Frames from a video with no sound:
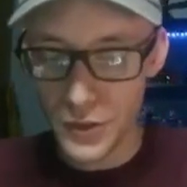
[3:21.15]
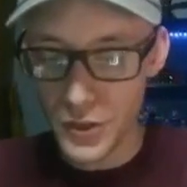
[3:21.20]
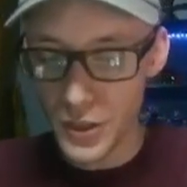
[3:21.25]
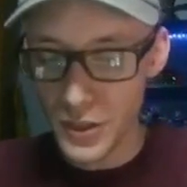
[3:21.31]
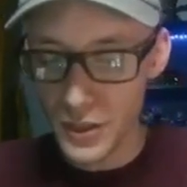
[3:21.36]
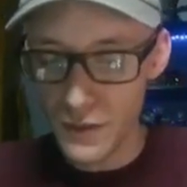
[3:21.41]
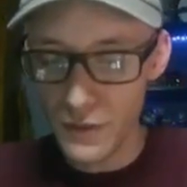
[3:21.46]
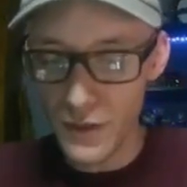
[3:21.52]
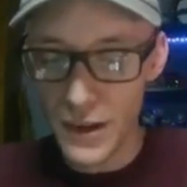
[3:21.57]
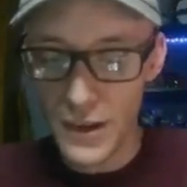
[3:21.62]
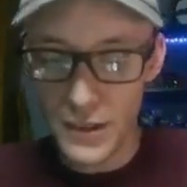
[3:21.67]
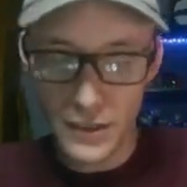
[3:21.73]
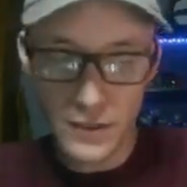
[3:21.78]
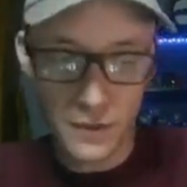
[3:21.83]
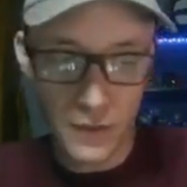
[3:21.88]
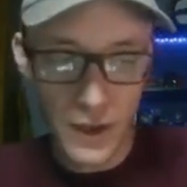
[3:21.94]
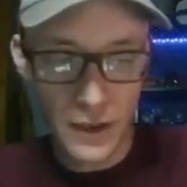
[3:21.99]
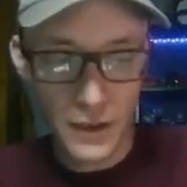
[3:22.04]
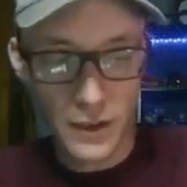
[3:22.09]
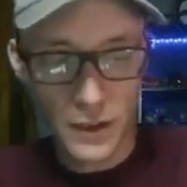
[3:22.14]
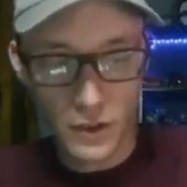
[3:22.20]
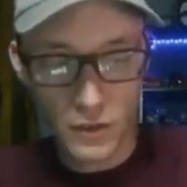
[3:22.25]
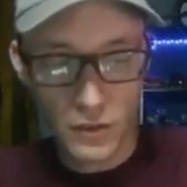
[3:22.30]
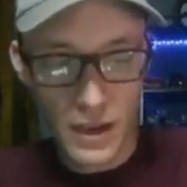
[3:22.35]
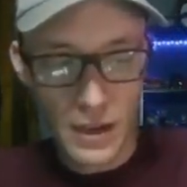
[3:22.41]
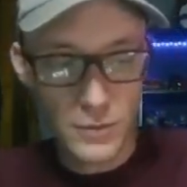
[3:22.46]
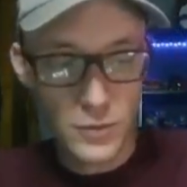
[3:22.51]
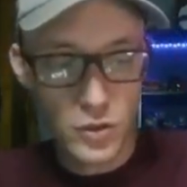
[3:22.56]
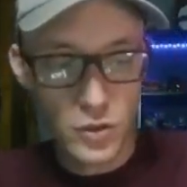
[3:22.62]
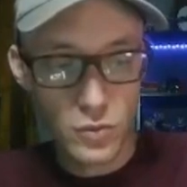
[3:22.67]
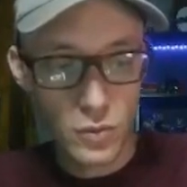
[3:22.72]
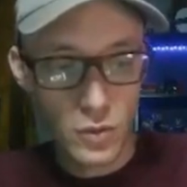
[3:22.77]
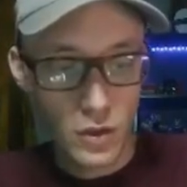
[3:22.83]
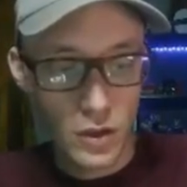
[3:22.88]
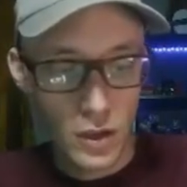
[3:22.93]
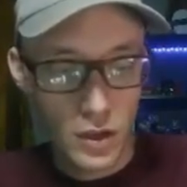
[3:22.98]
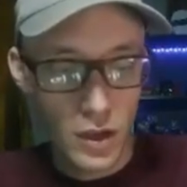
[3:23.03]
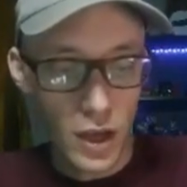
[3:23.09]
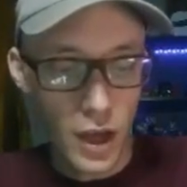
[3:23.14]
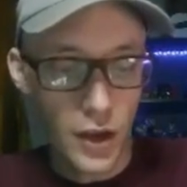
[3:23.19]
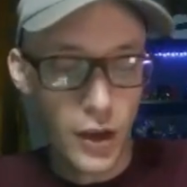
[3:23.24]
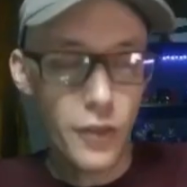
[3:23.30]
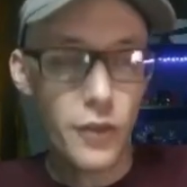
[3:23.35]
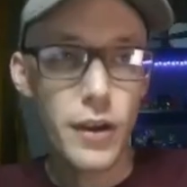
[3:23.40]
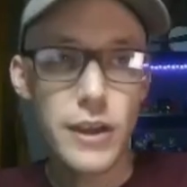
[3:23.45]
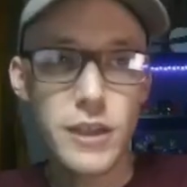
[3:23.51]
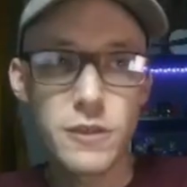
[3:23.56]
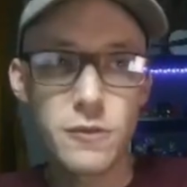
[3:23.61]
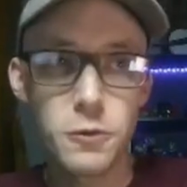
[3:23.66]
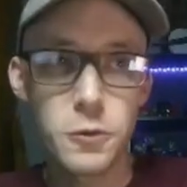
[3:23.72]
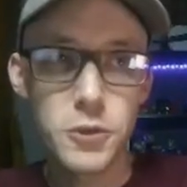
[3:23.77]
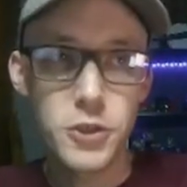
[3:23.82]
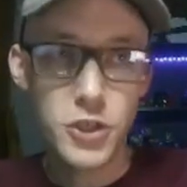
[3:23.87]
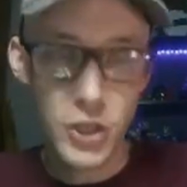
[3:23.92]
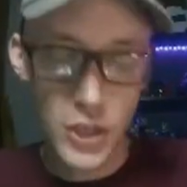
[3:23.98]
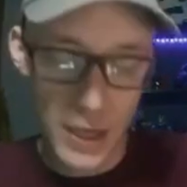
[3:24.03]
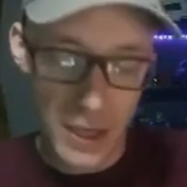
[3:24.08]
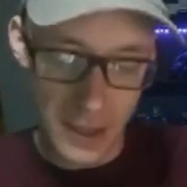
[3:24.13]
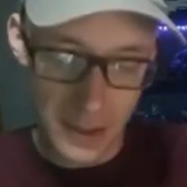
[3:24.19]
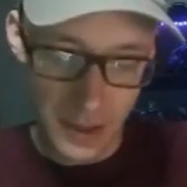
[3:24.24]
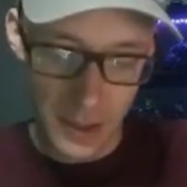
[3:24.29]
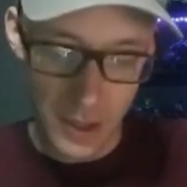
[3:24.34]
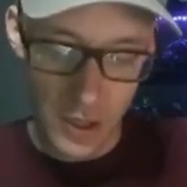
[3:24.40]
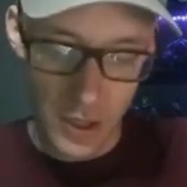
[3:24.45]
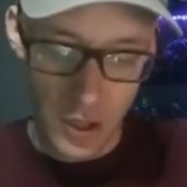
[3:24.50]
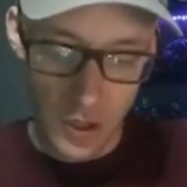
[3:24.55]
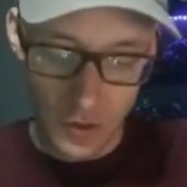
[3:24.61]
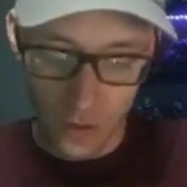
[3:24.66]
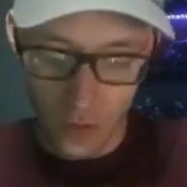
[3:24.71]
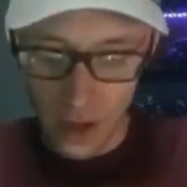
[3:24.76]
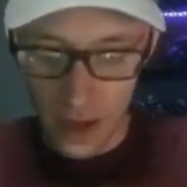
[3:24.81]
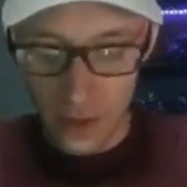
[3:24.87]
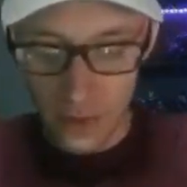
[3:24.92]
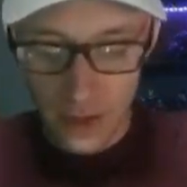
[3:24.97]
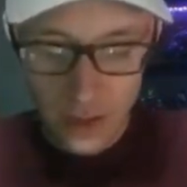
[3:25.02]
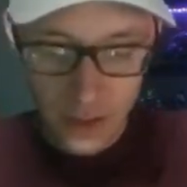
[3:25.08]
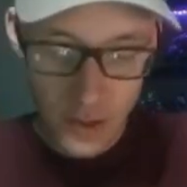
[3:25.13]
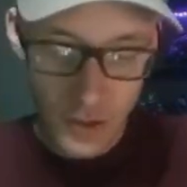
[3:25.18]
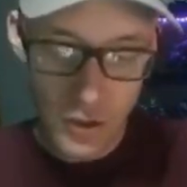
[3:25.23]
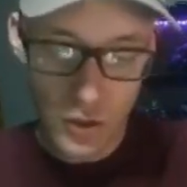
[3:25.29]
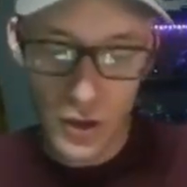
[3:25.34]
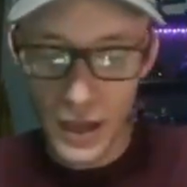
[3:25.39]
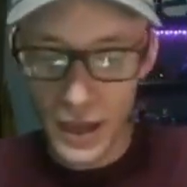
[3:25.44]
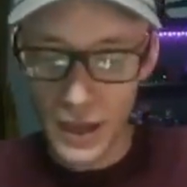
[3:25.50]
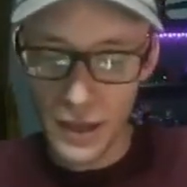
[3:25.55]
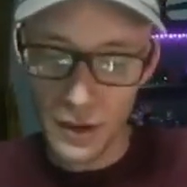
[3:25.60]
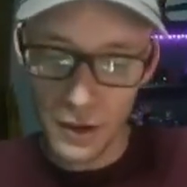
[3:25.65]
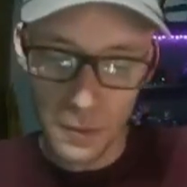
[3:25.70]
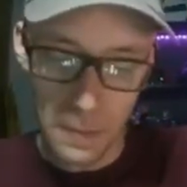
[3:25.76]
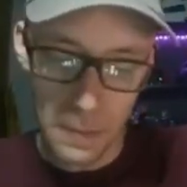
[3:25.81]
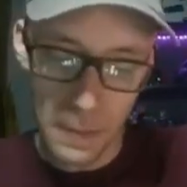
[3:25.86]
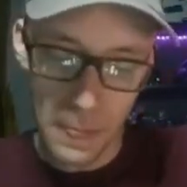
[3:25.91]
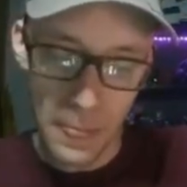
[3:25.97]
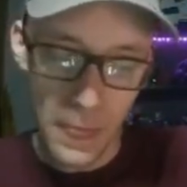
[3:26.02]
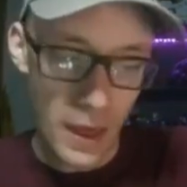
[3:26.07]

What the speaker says: Justified effect grabs you another S-Force Chase. So now this is your hand,